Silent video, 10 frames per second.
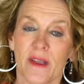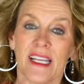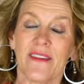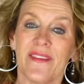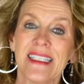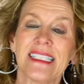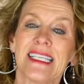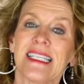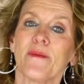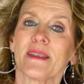But
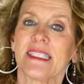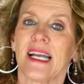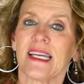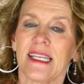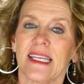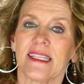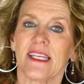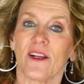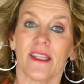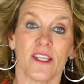convincing them is not going to get
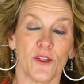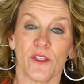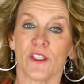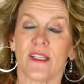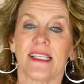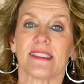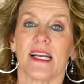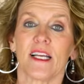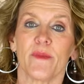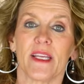there, and then you just stay
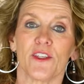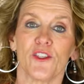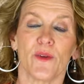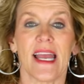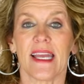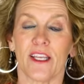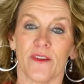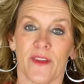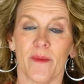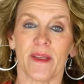stuck because you can't get
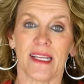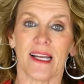your family to